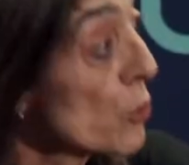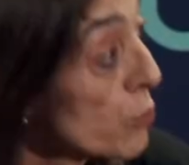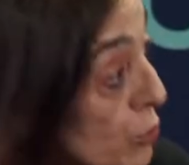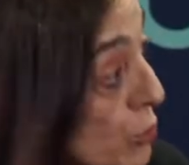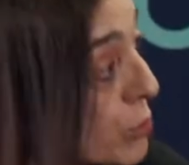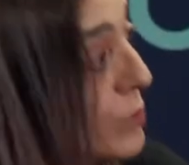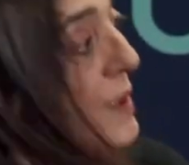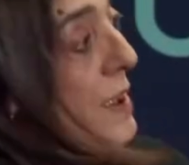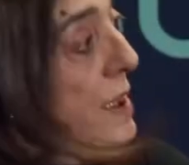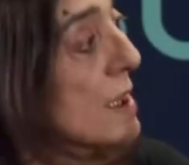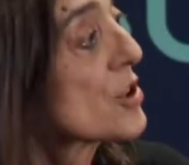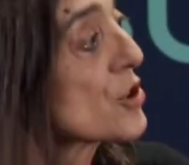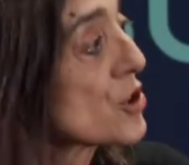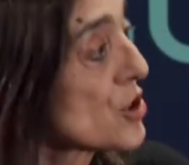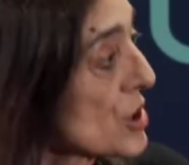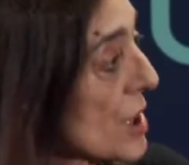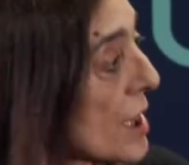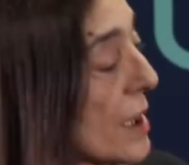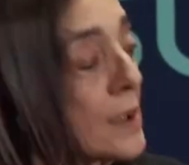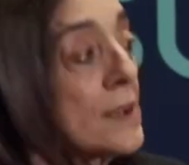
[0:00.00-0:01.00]
us to have
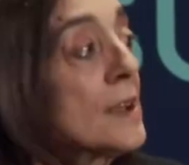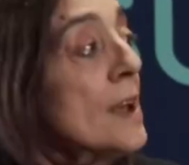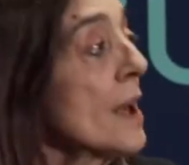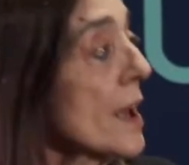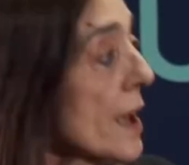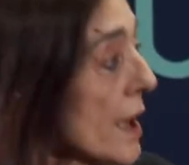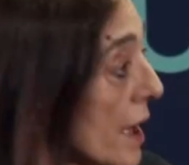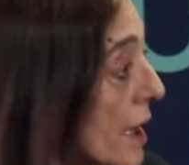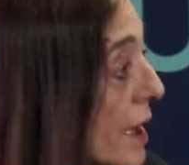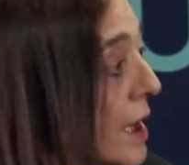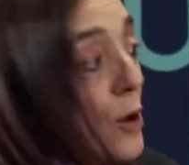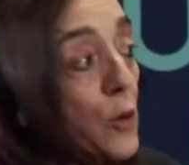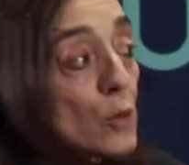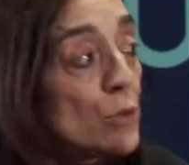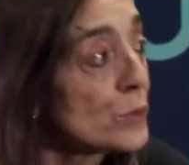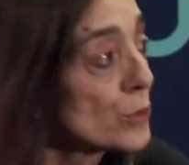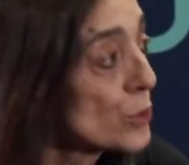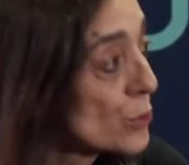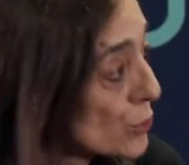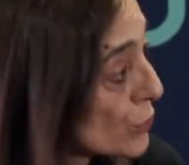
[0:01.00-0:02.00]
direct access and offer
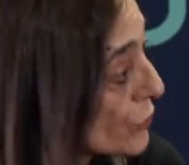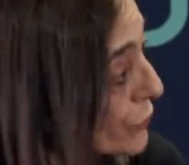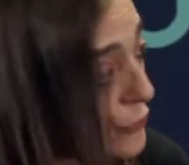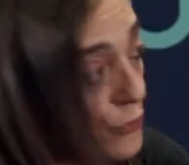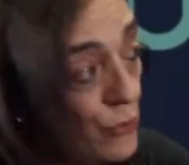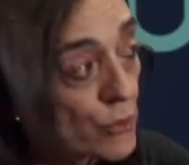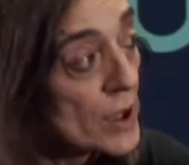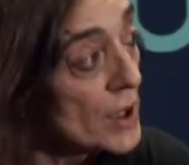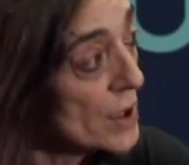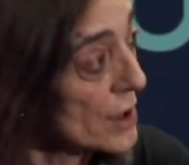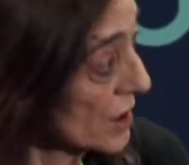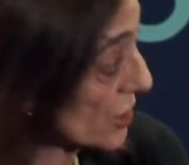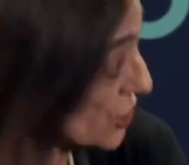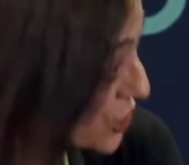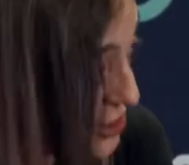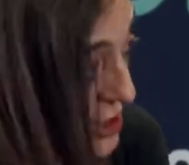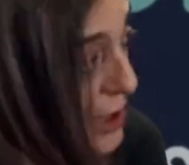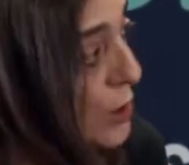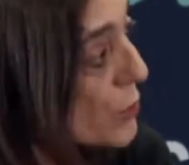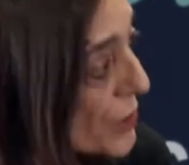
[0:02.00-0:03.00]
information to the
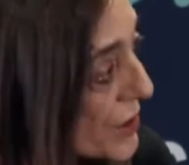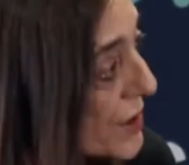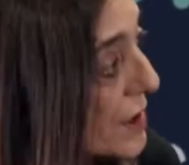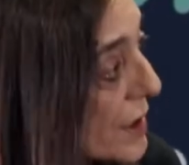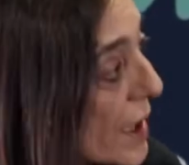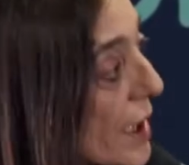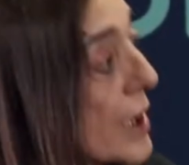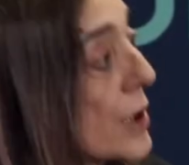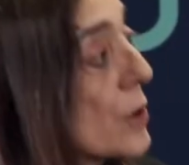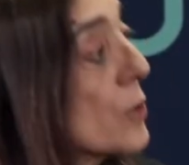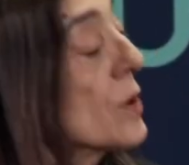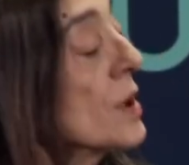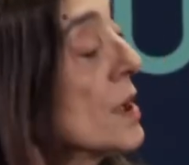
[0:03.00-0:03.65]
public at large